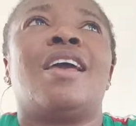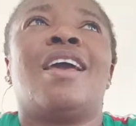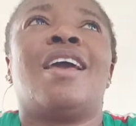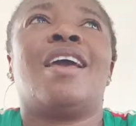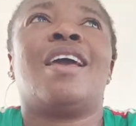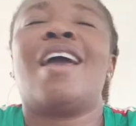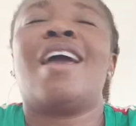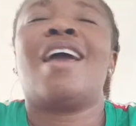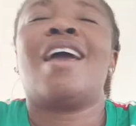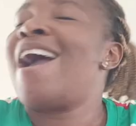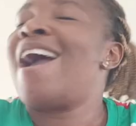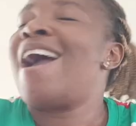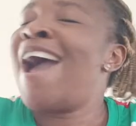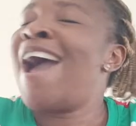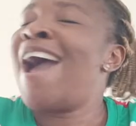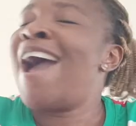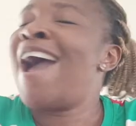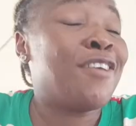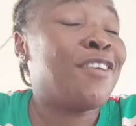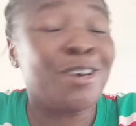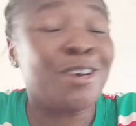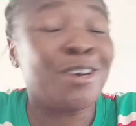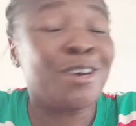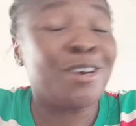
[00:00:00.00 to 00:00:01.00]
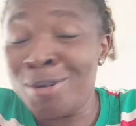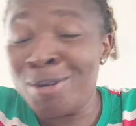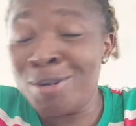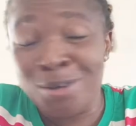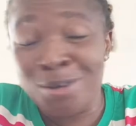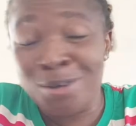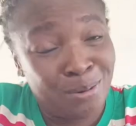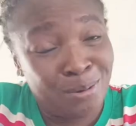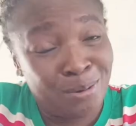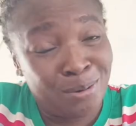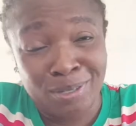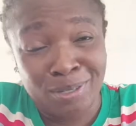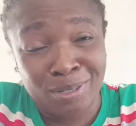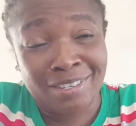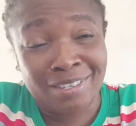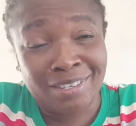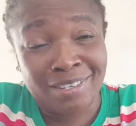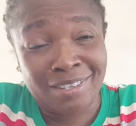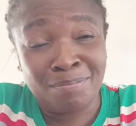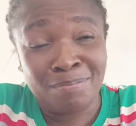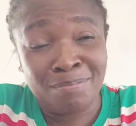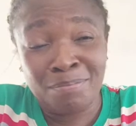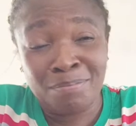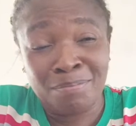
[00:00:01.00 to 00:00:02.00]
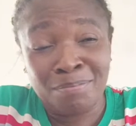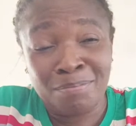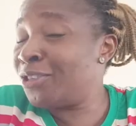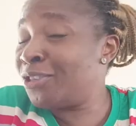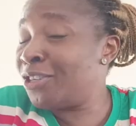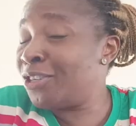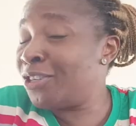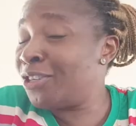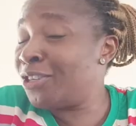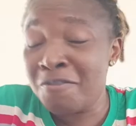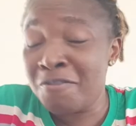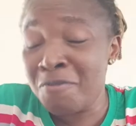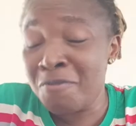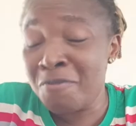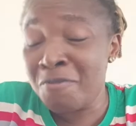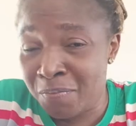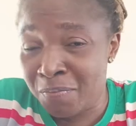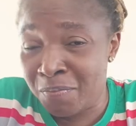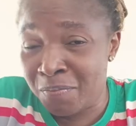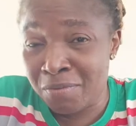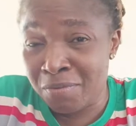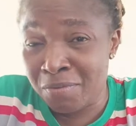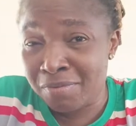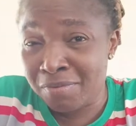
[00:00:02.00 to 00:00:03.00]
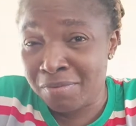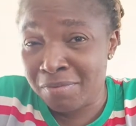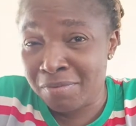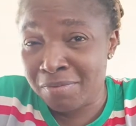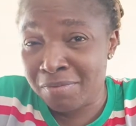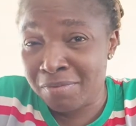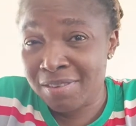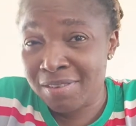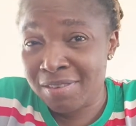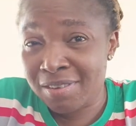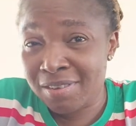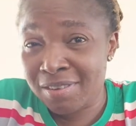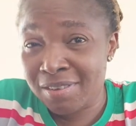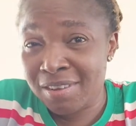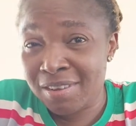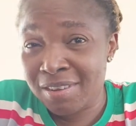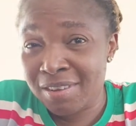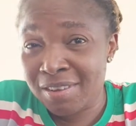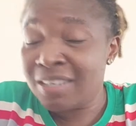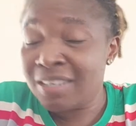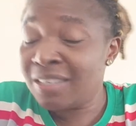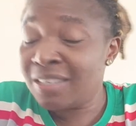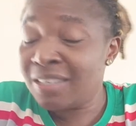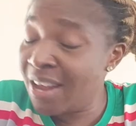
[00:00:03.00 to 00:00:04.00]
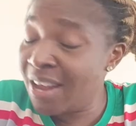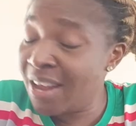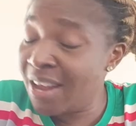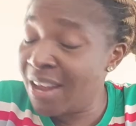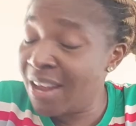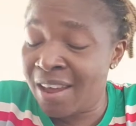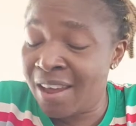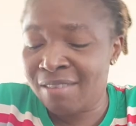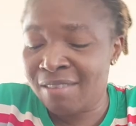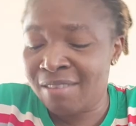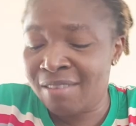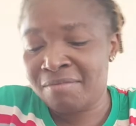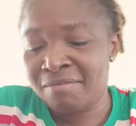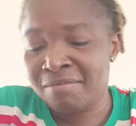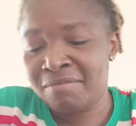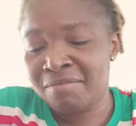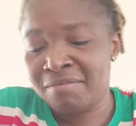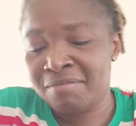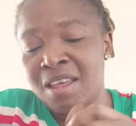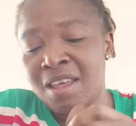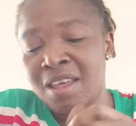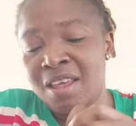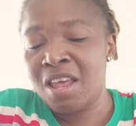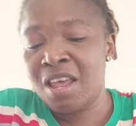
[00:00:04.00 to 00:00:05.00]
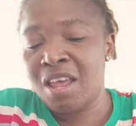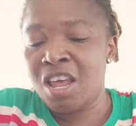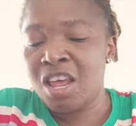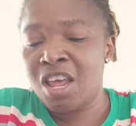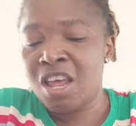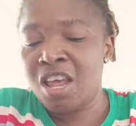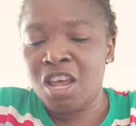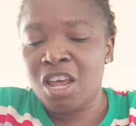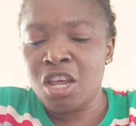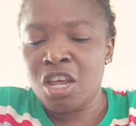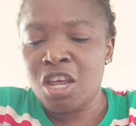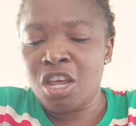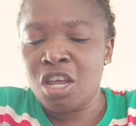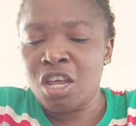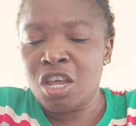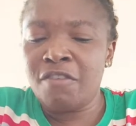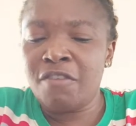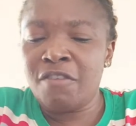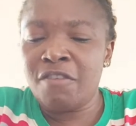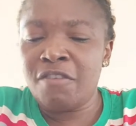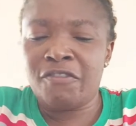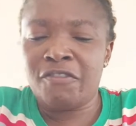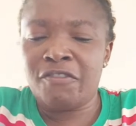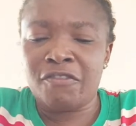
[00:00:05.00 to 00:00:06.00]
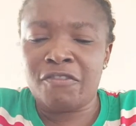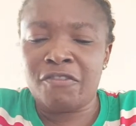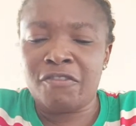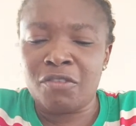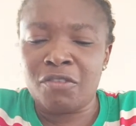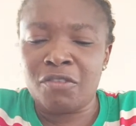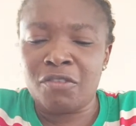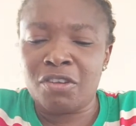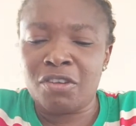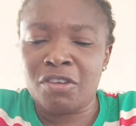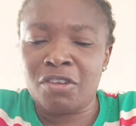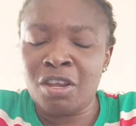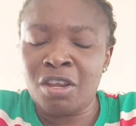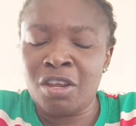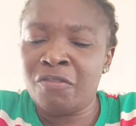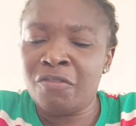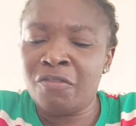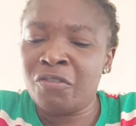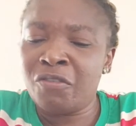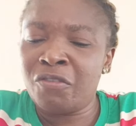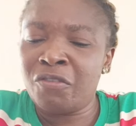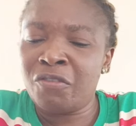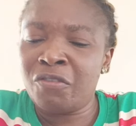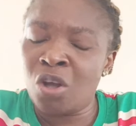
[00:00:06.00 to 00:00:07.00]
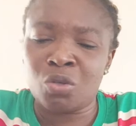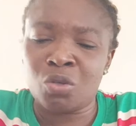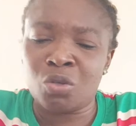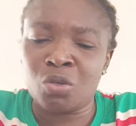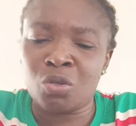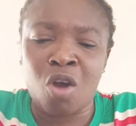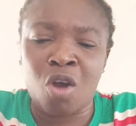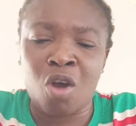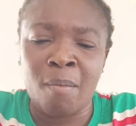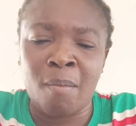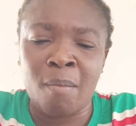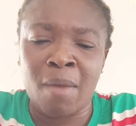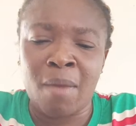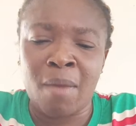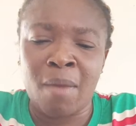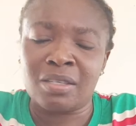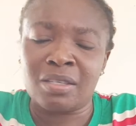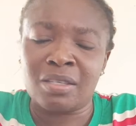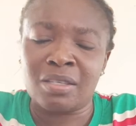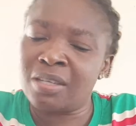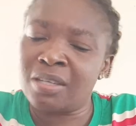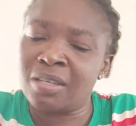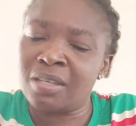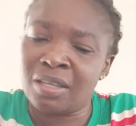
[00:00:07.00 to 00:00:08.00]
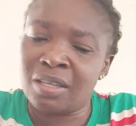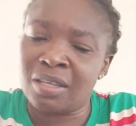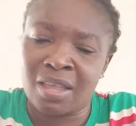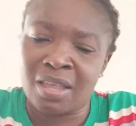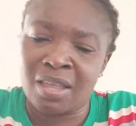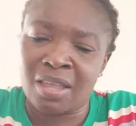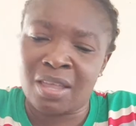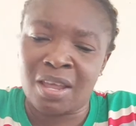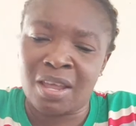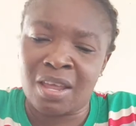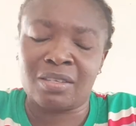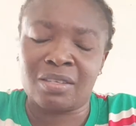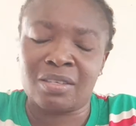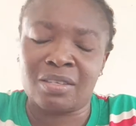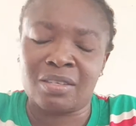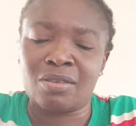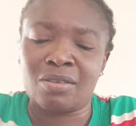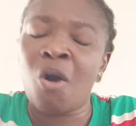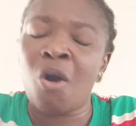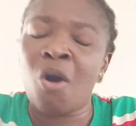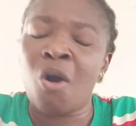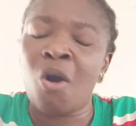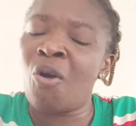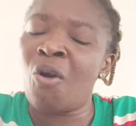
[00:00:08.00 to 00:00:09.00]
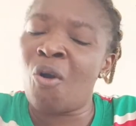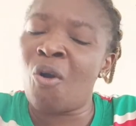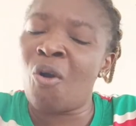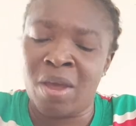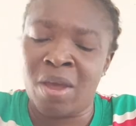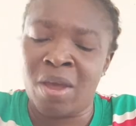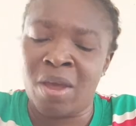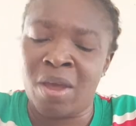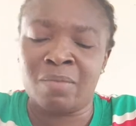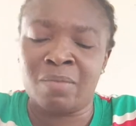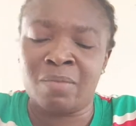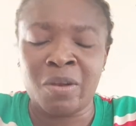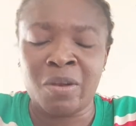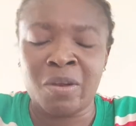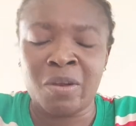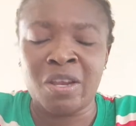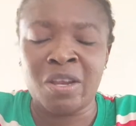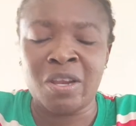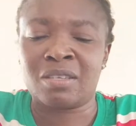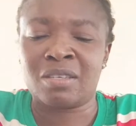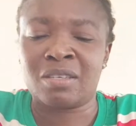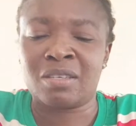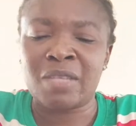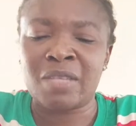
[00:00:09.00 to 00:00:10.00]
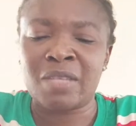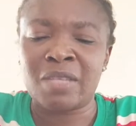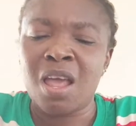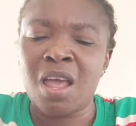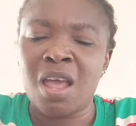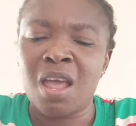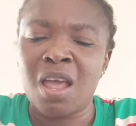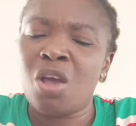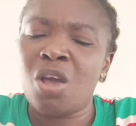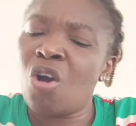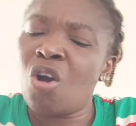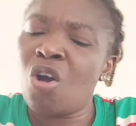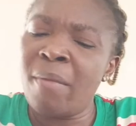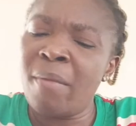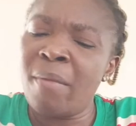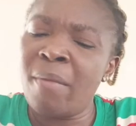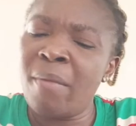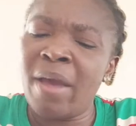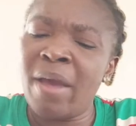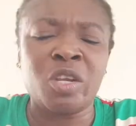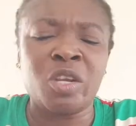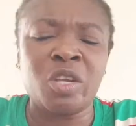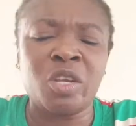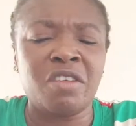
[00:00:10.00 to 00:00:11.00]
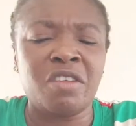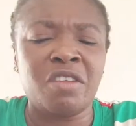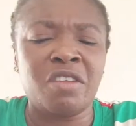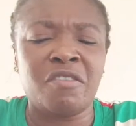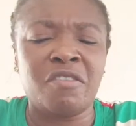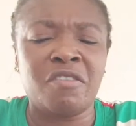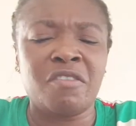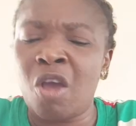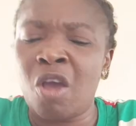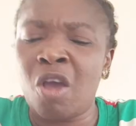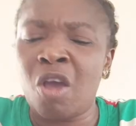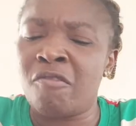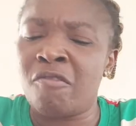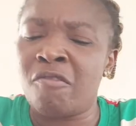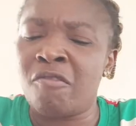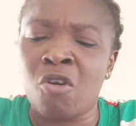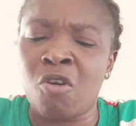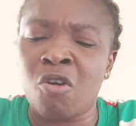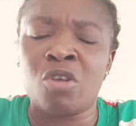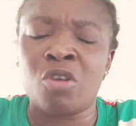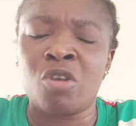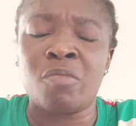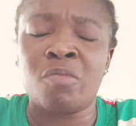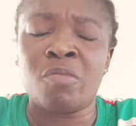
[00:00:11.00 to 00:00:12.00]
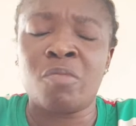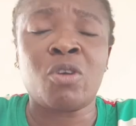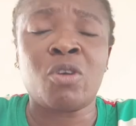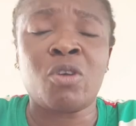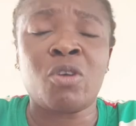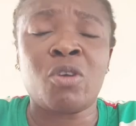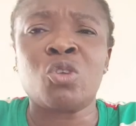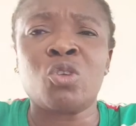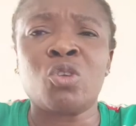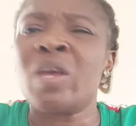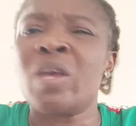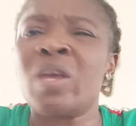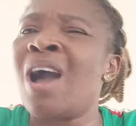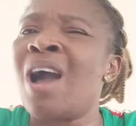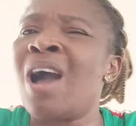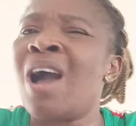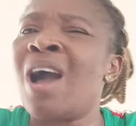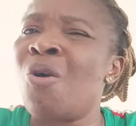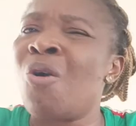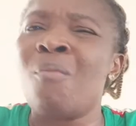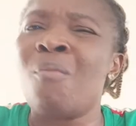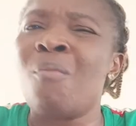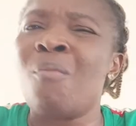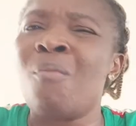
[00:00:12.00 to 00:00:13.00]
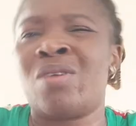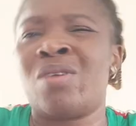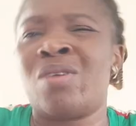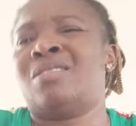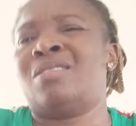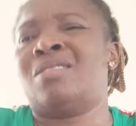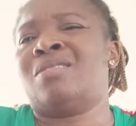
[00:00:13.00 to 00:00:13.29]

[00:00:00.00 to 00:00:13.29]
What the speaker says: I have a good news, beautiful people. See, if you want to come and say things or comment, please, comment with the fear of God because we are all mothers.